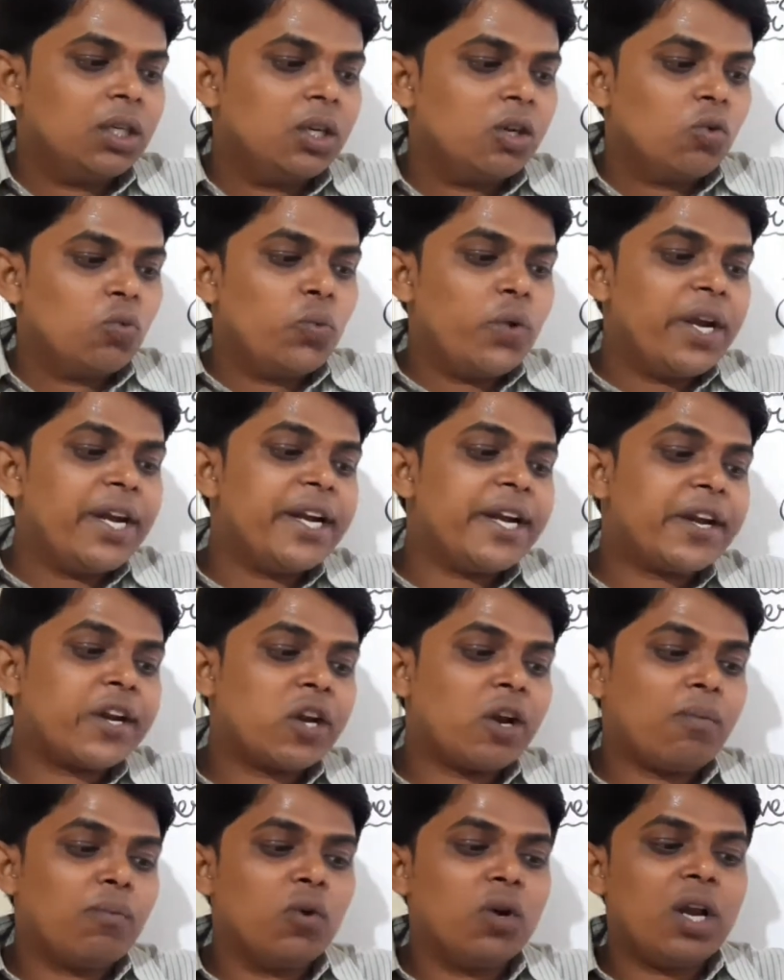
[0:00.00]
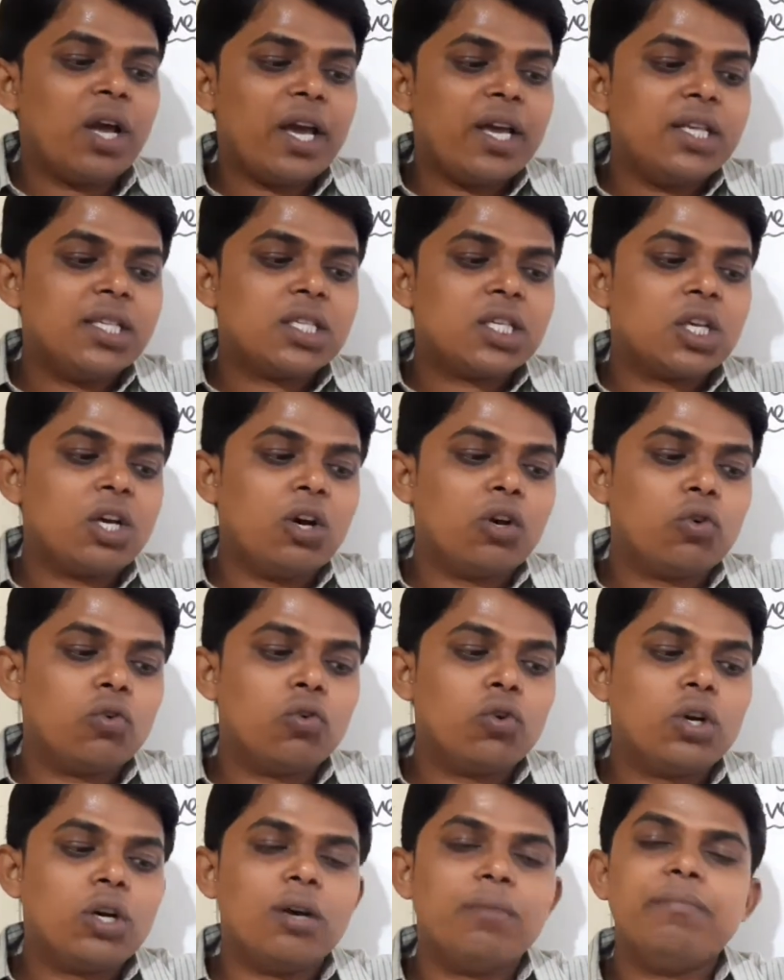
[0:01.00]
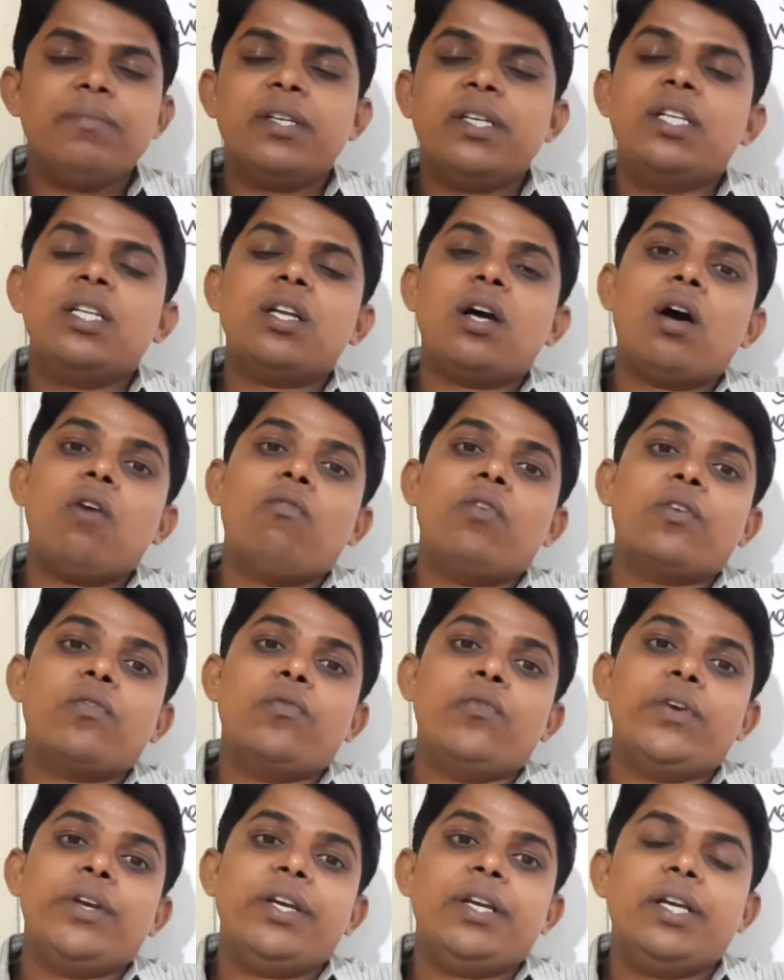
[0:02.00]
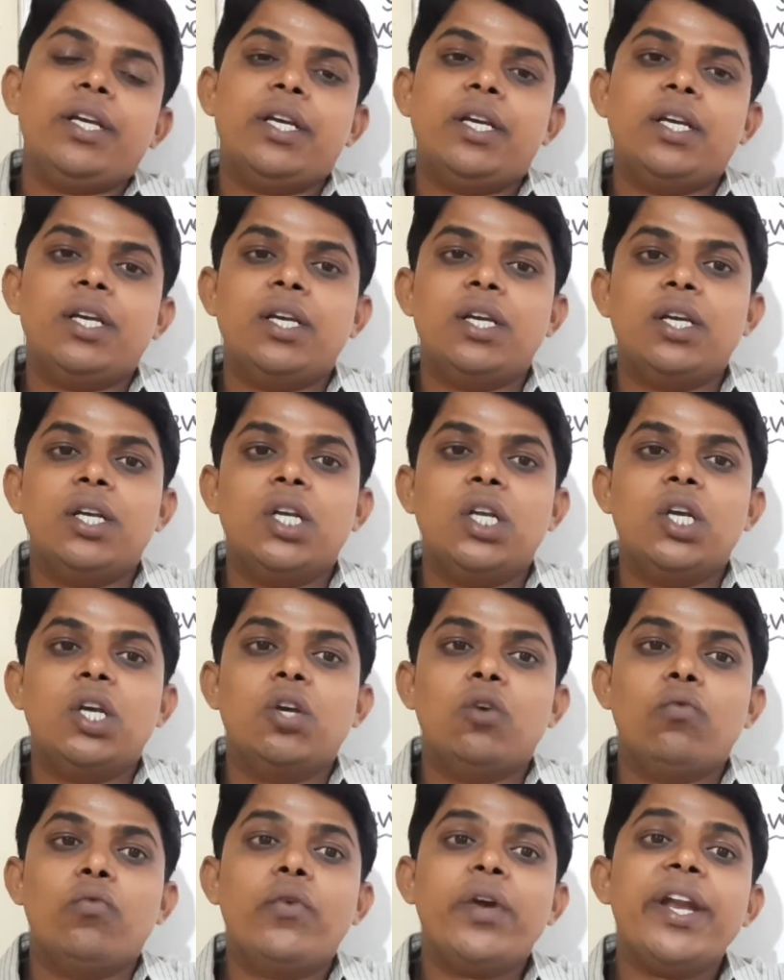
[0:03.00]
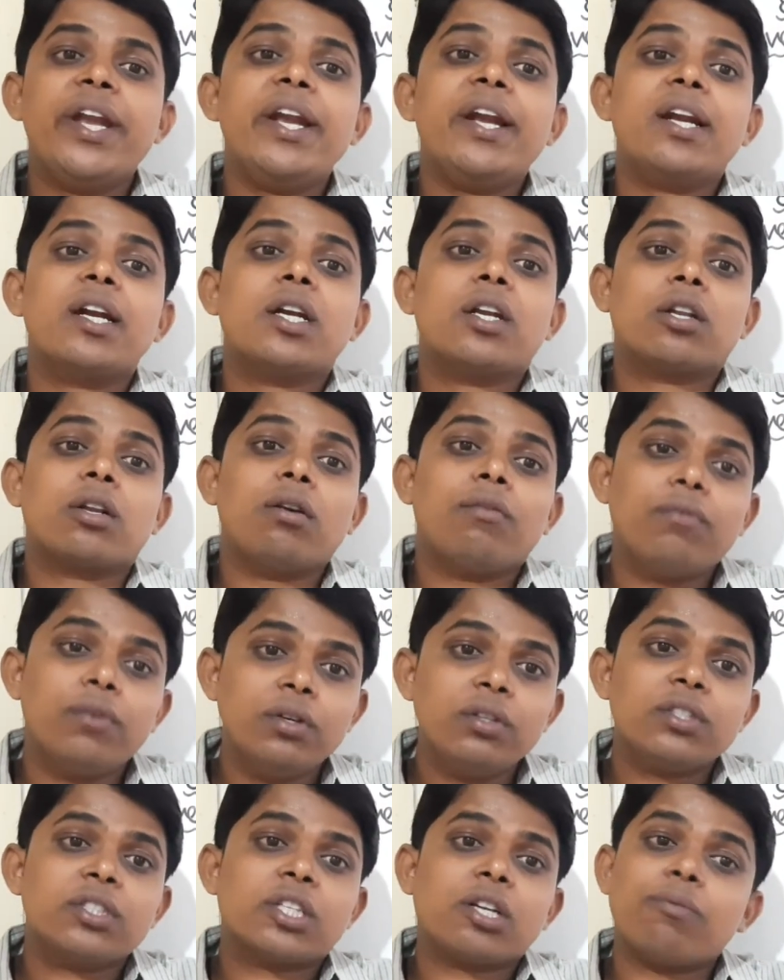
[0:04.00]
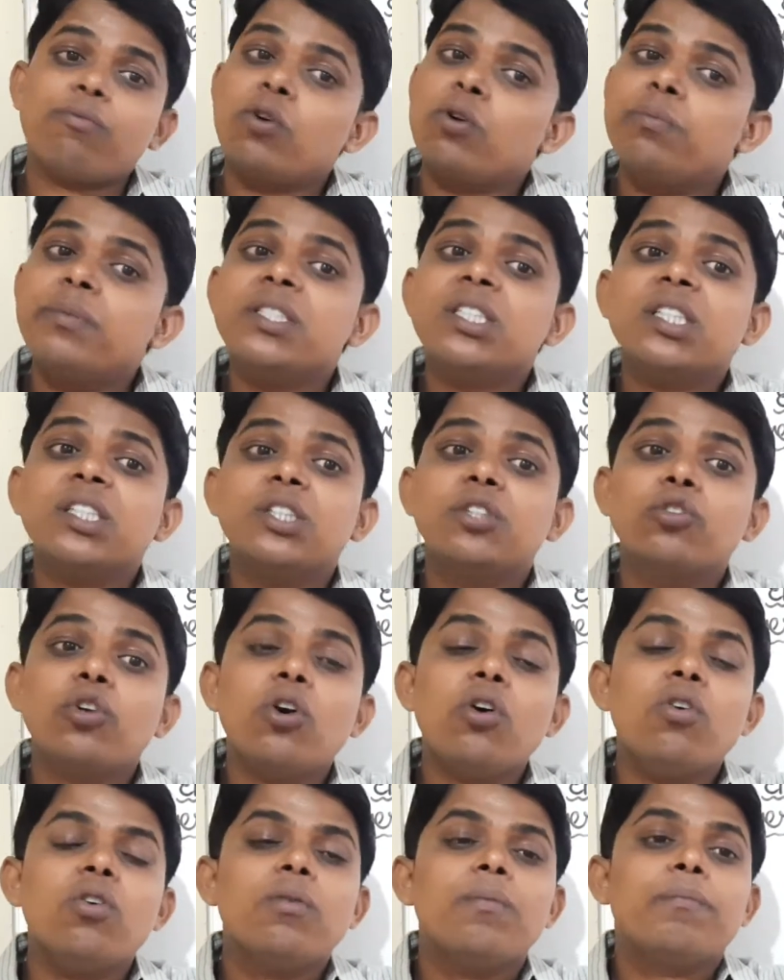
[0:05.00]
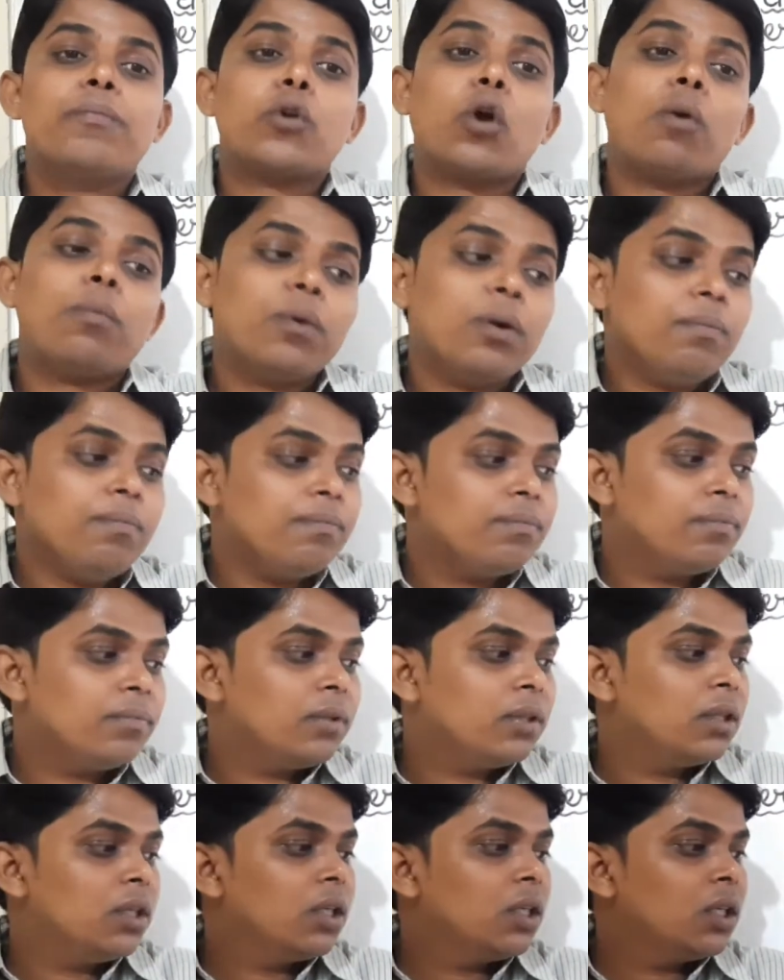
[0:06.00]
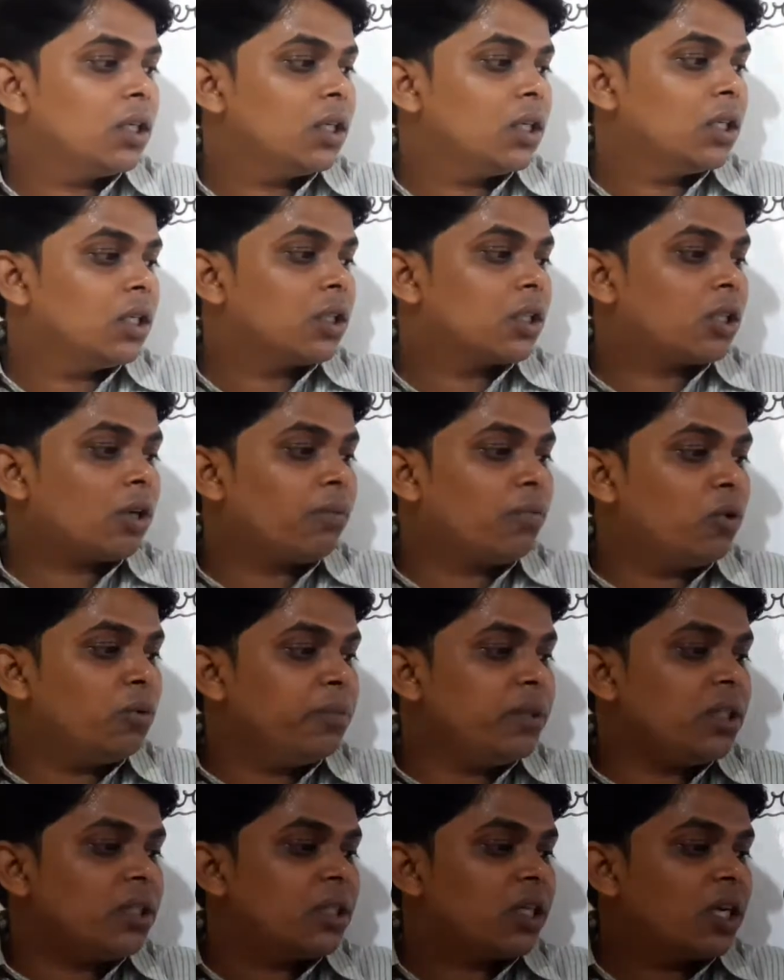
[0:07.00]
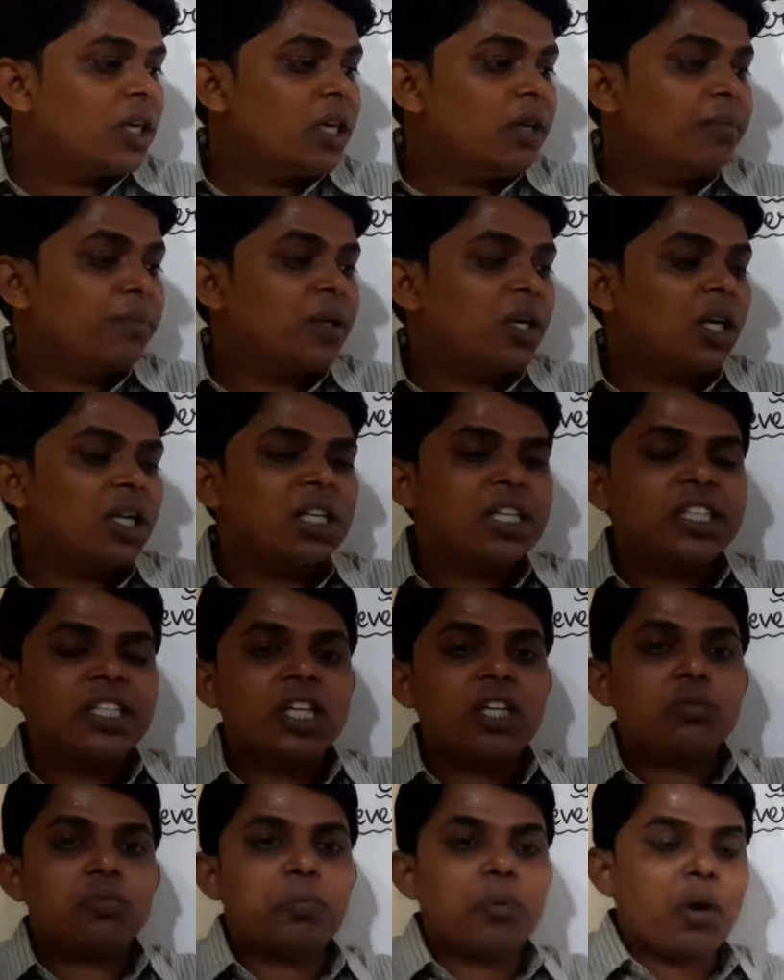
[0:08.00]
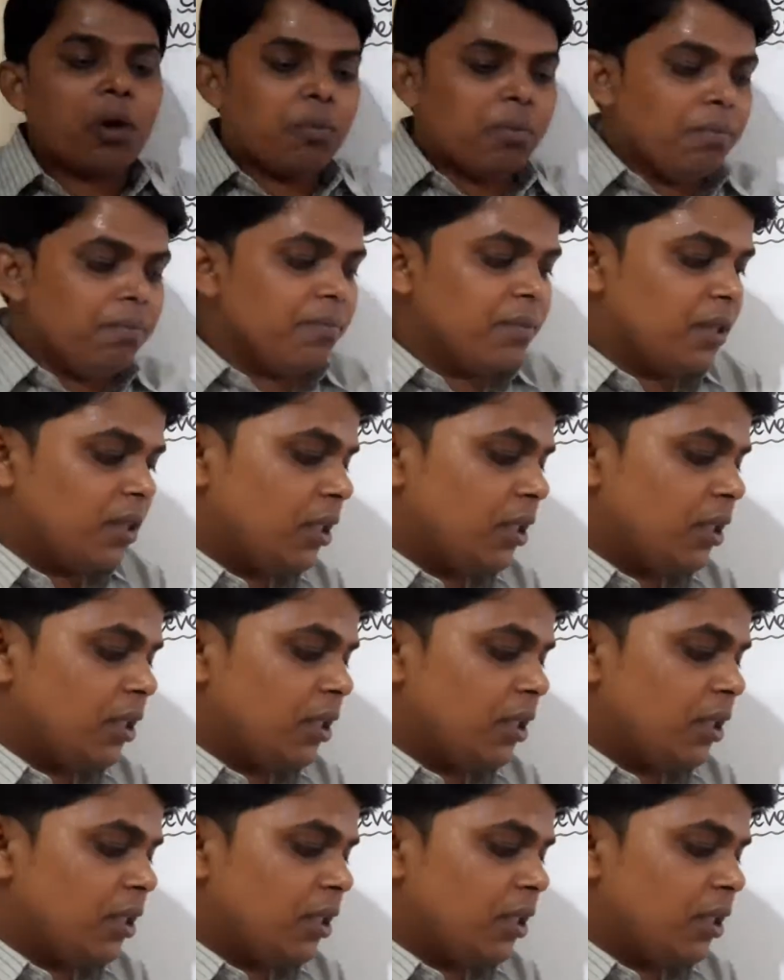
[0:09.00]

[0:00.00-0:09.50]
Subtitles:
When trouble and sorrow come in our way. When trouble means, problem. Trouble means difficulties as problem.